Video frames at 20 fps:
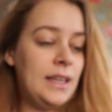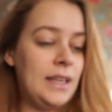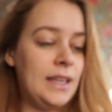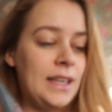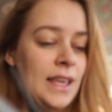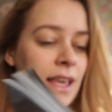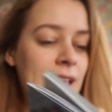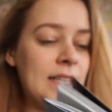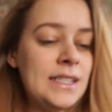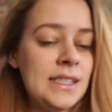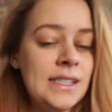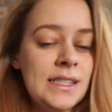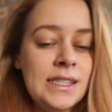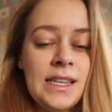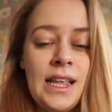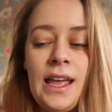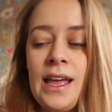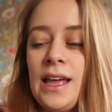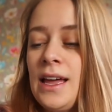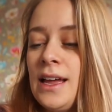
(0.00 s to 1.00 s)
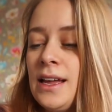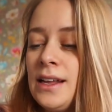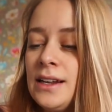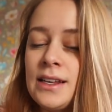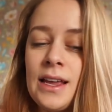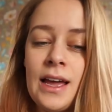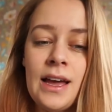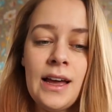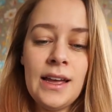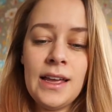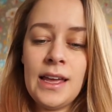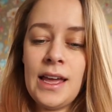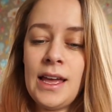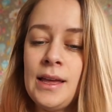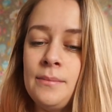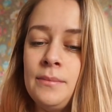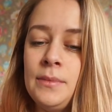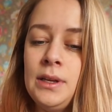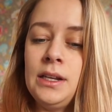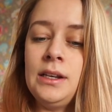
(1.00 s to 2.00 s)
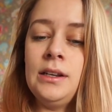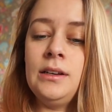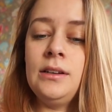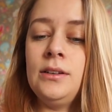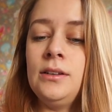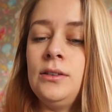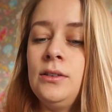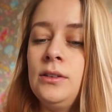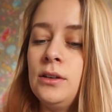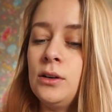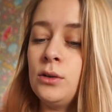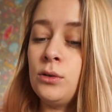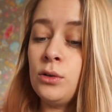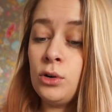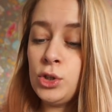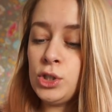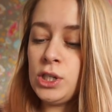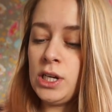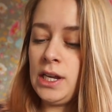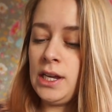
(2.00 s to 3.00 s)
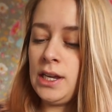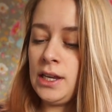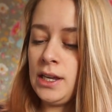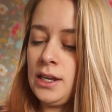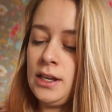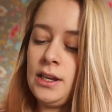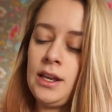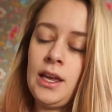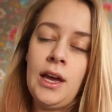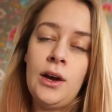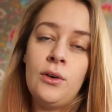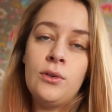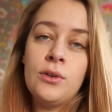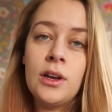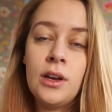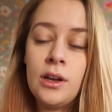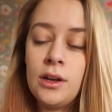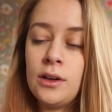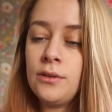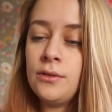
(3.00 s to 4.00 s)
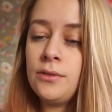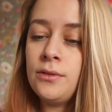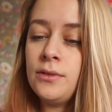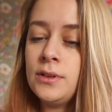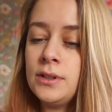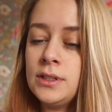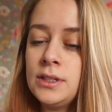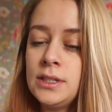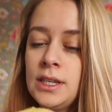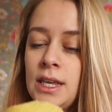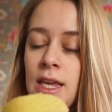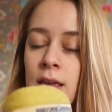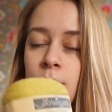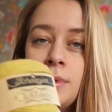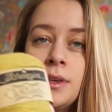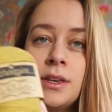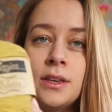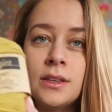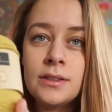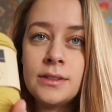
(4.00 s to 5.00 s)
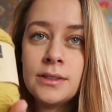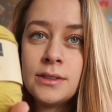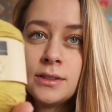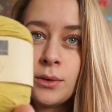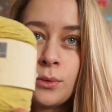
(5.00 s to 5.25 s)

Yes, and I am crocheting it out of Scapius